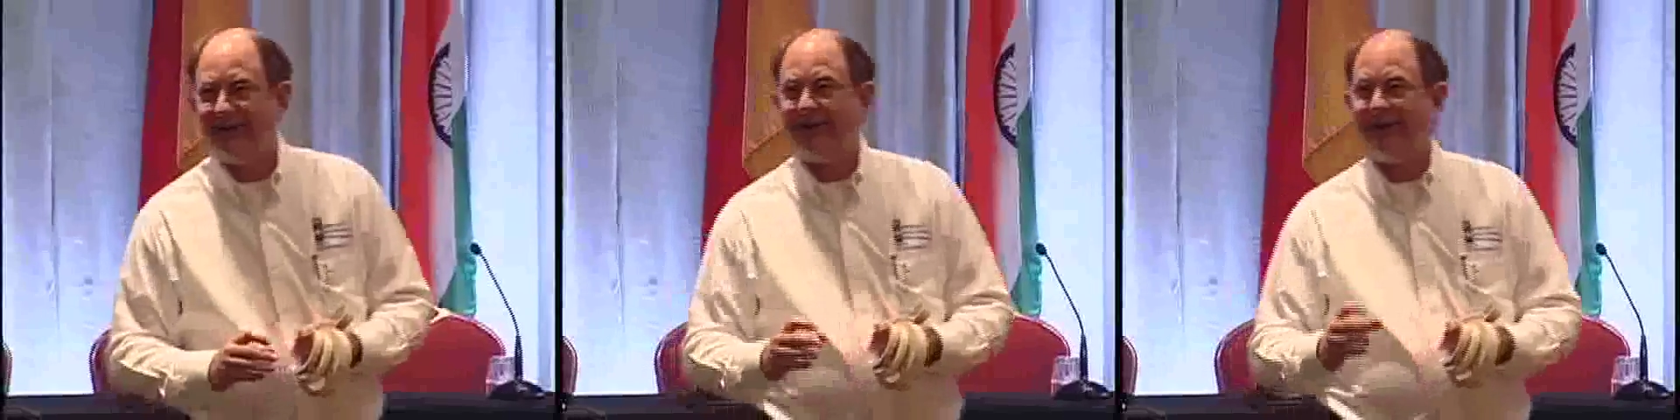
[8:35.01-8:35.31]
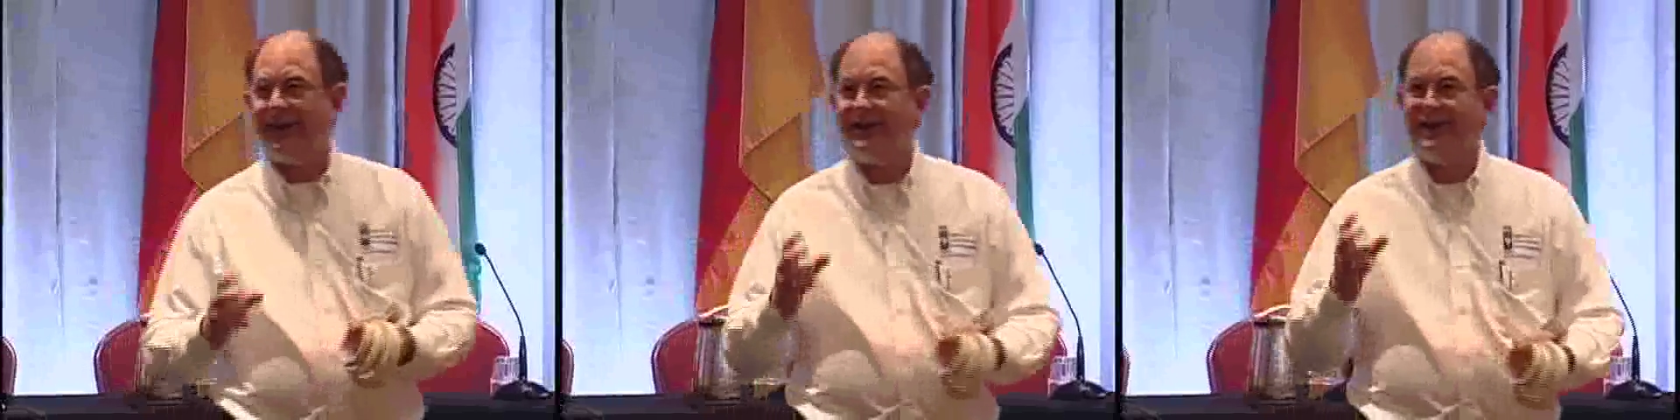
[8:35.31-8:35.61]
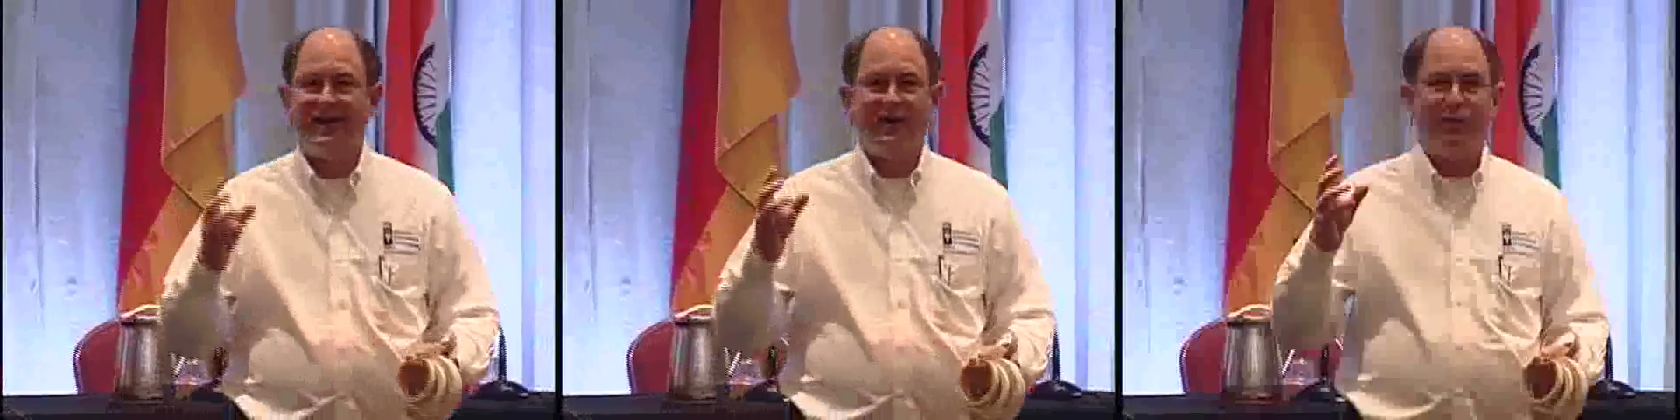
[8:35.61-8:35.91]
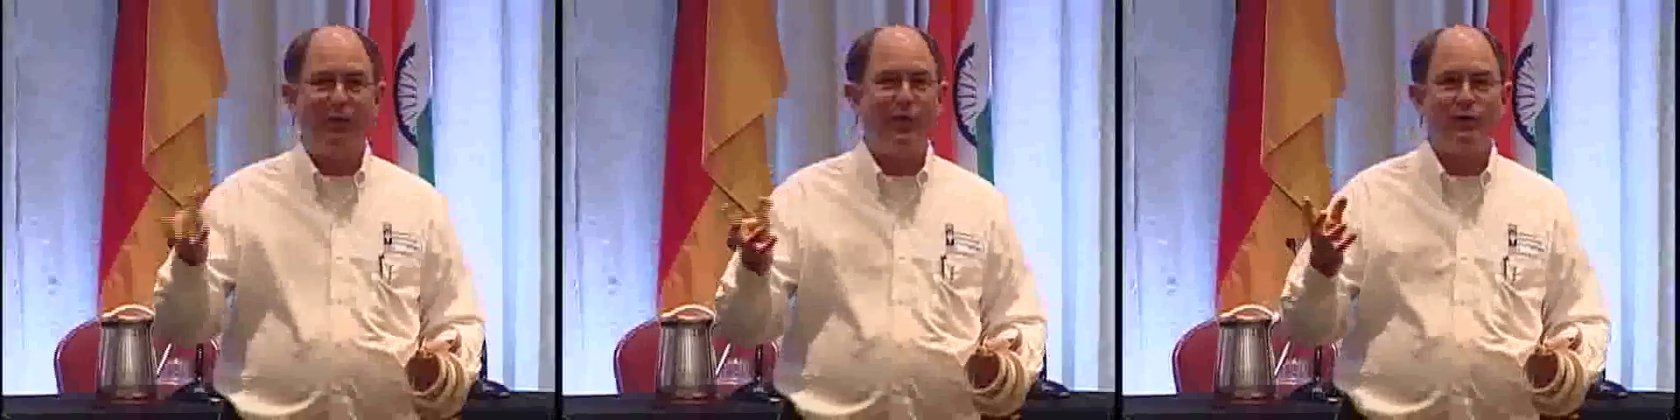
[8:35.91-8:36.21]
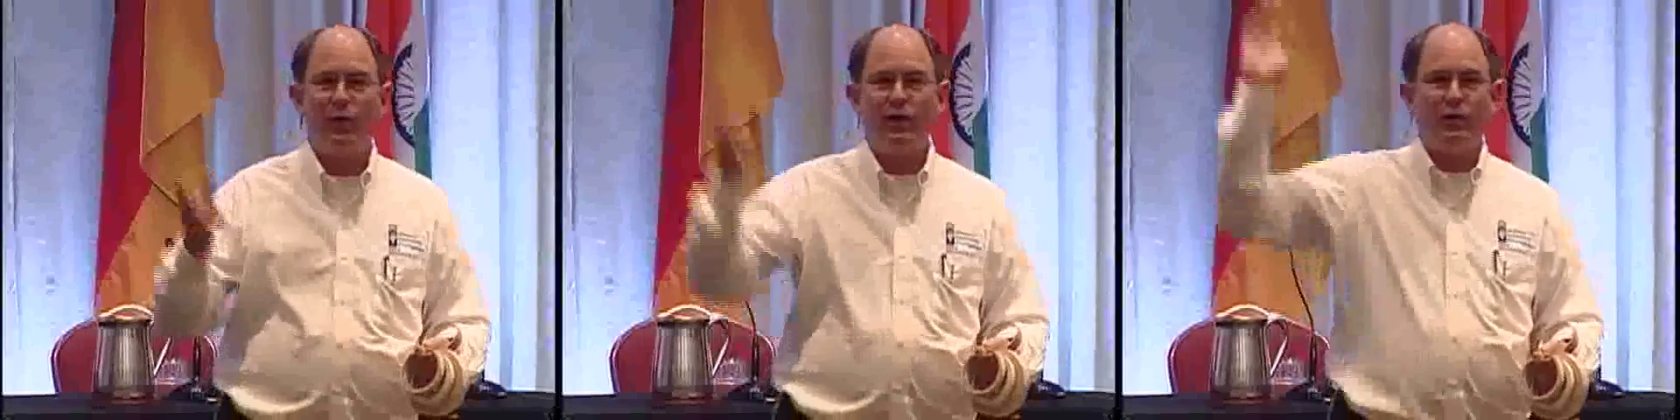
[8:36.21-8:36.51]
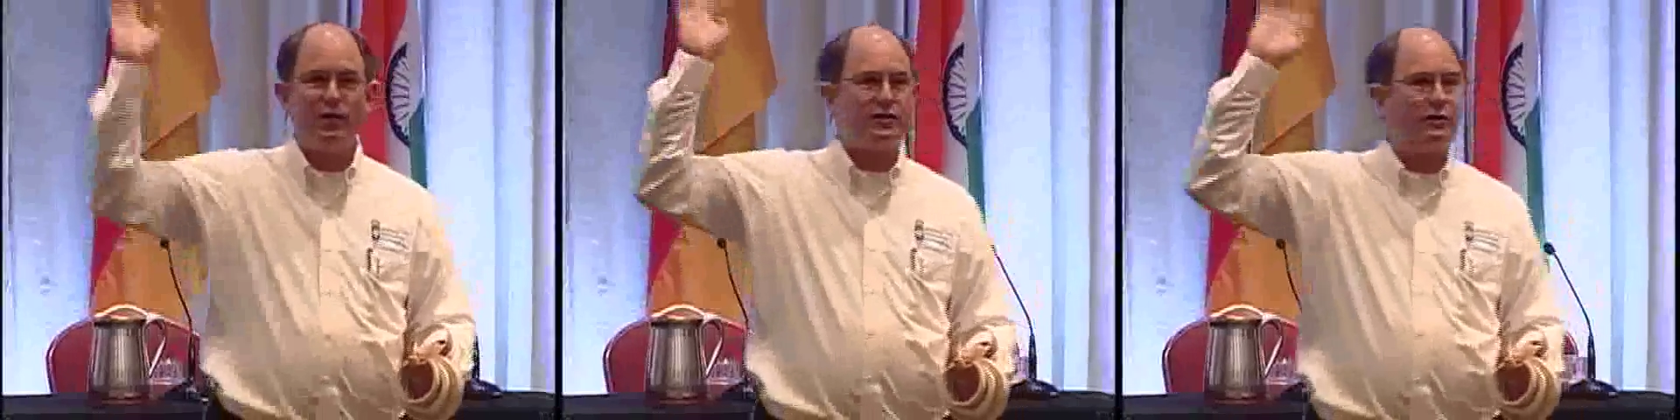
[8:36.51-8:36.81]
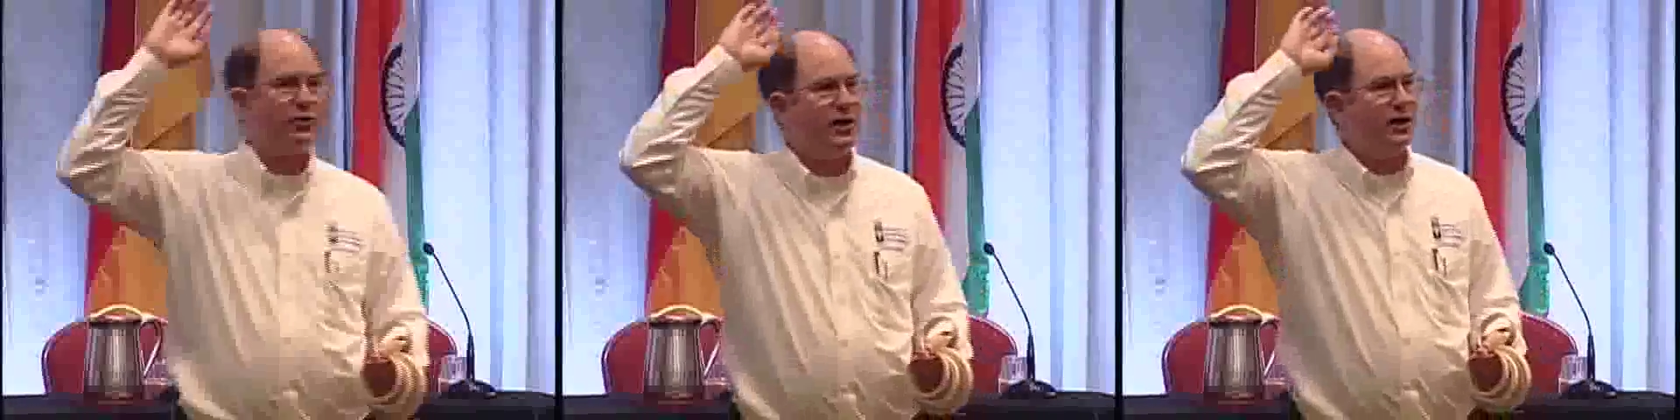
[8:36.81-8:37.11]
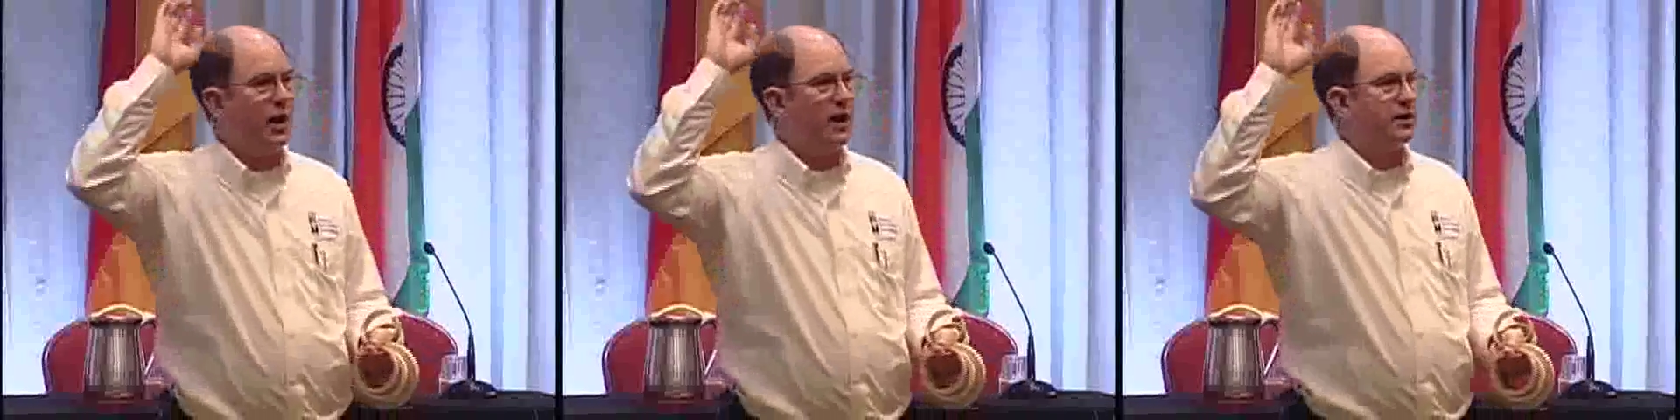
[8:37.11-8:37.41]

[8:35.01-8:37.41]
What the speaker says: all right, what's the routine like?